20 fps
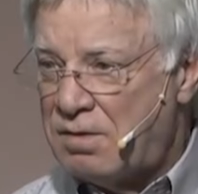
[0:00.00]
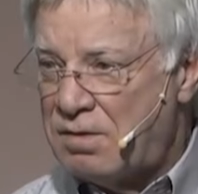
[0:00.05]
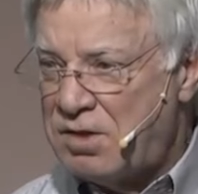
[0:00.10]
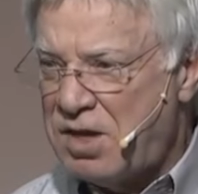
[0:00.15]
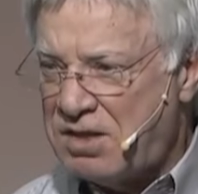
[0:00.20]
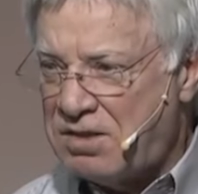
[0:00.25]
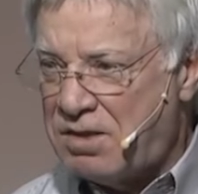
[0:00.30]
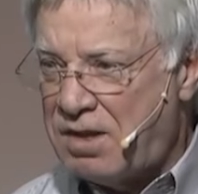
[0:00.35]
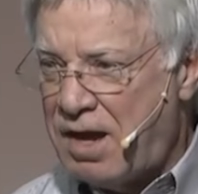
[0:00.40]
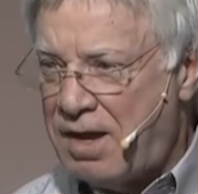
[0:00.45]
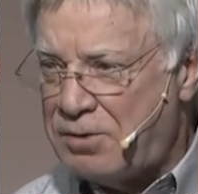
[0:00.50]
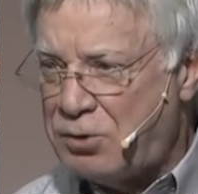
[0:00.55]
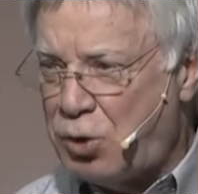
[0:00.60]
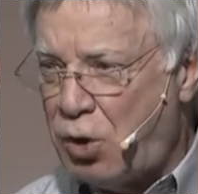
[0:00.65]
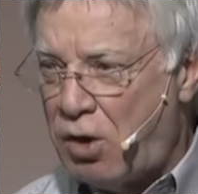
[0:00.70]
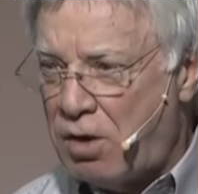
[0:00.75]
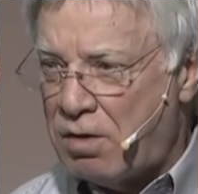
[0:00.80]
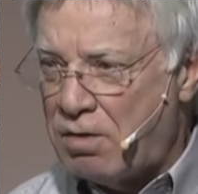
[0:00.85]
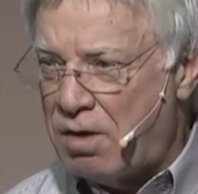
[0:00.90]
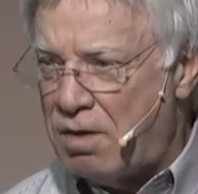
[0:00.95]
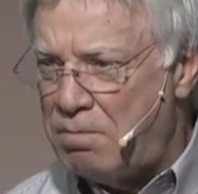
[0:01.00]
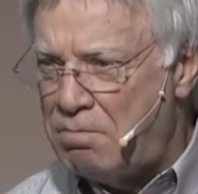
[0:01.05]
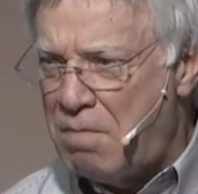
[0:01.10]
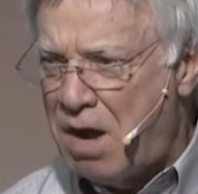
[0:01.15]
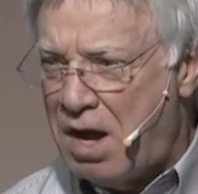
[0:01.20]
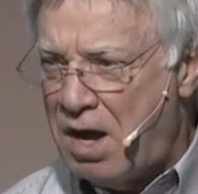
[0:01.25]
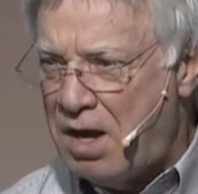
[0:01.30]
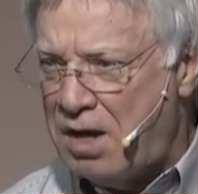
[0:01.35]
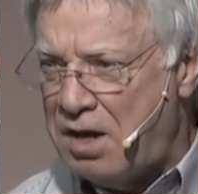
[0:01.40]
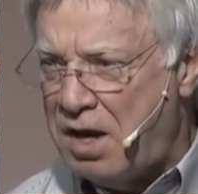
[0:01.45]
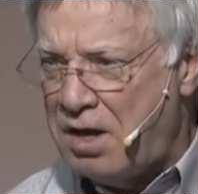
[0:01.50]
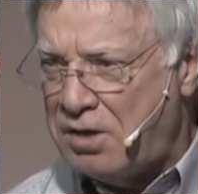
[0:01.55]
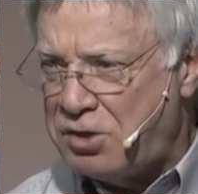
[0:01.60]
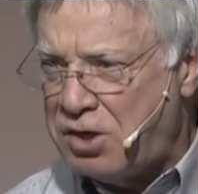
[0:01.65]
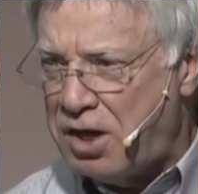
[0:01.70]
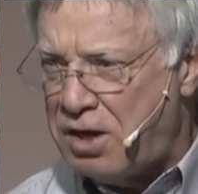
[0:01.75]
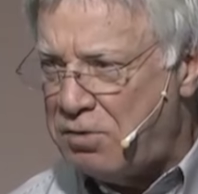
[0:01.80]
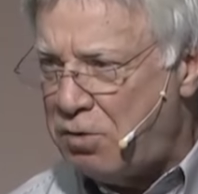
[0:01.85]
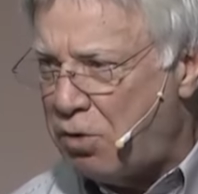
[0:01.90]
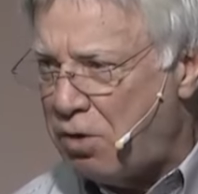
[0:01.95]
Get that daughter of mine and
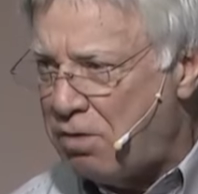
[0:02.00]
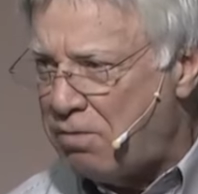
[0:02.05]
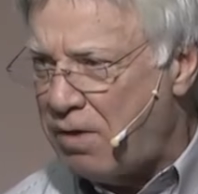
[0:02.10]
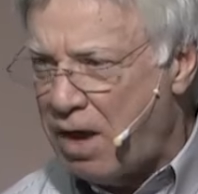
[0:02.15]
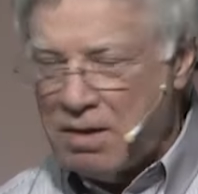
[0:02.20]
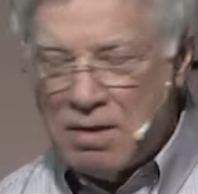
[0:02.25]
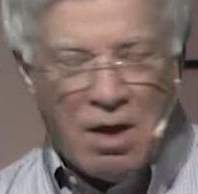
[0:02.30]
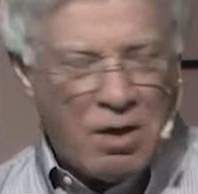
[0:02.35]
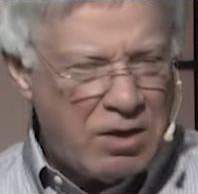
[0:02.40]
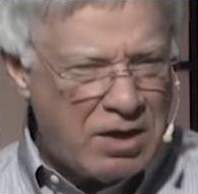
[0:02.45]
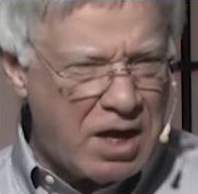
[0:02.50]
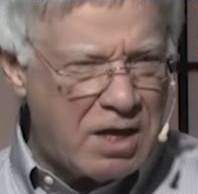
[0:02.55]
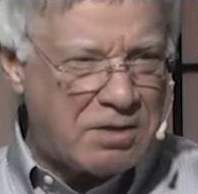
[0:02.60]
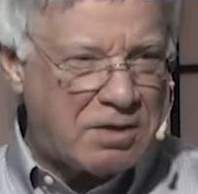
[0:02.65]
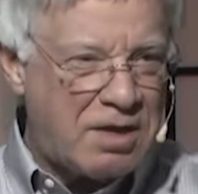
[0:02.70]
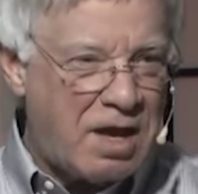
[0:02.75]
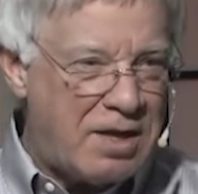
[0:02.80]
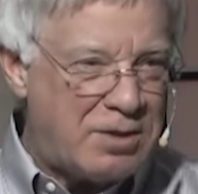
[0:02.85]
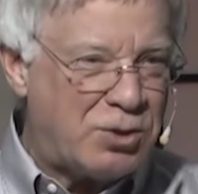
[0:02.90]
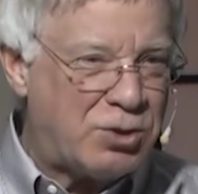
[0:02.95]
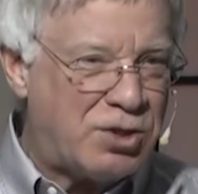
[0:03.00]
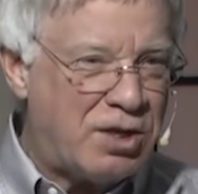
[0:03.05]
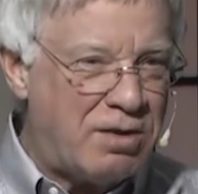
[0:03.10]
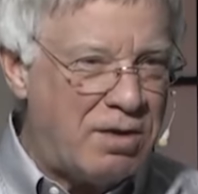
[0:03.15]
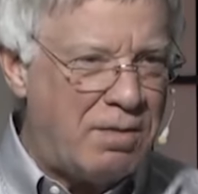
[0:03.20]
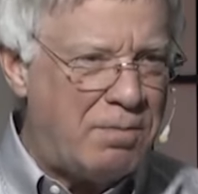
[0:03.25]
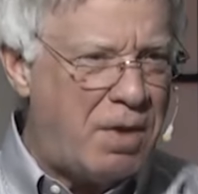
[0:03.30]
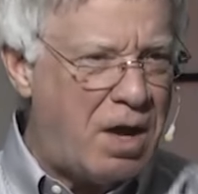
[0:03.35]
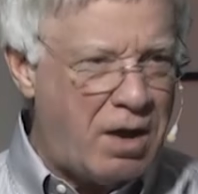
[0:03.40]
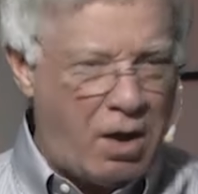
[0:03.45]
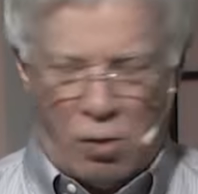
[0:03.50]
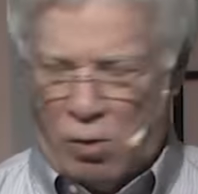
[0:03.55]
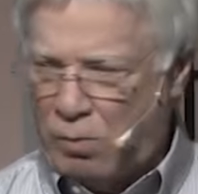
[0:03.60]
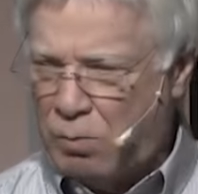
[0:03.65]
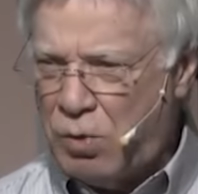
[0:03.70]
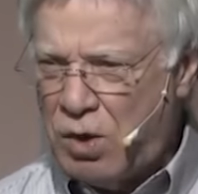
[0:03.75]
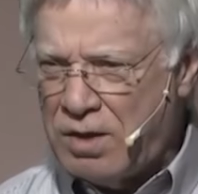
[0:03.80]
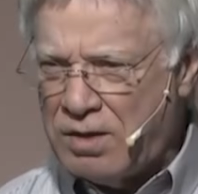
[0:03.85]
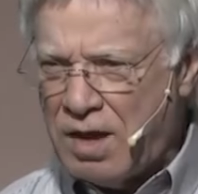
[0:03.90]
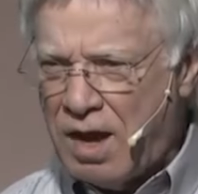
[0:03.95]
get her right. Get that son of mine. Uh,
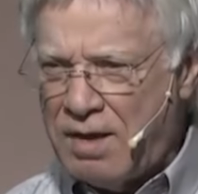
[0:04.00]
what